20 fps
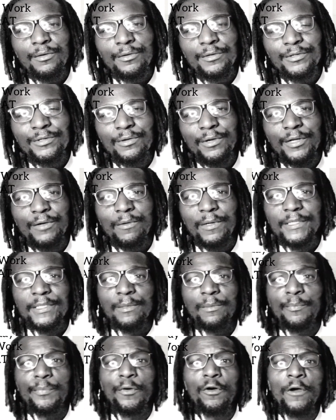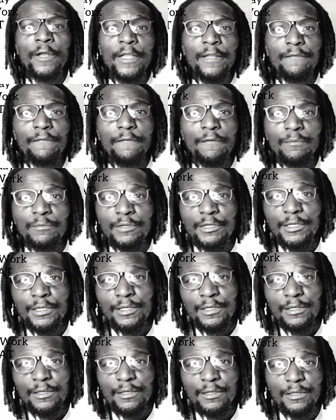So it was important for me
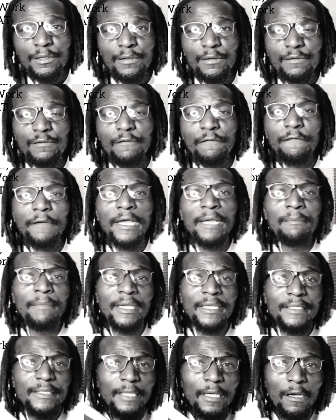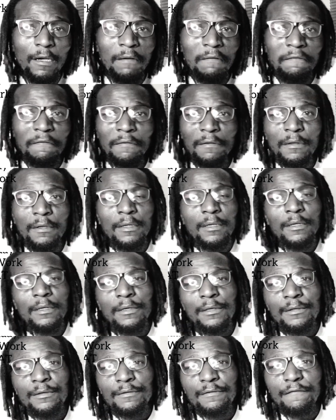to find myself,
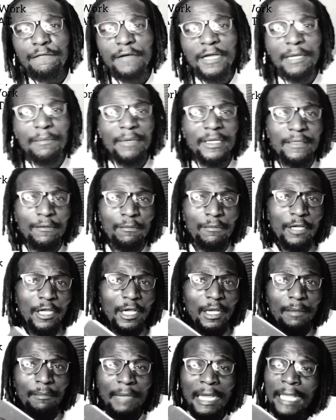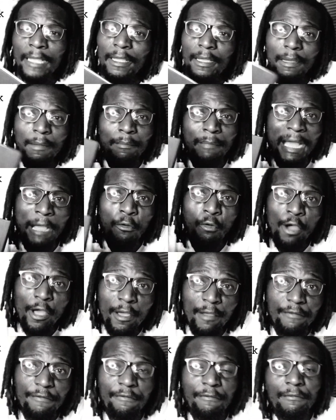to find my
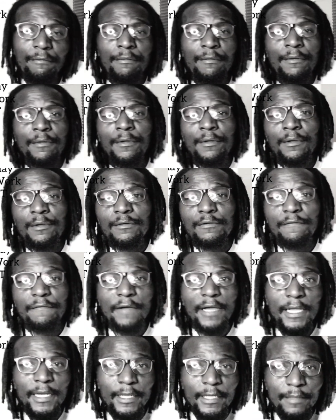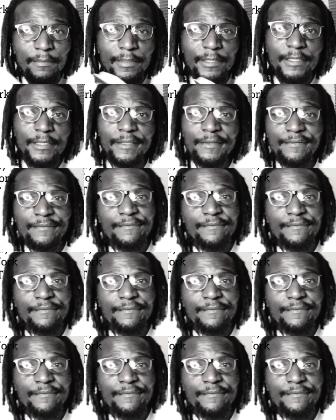worth, to find liberty,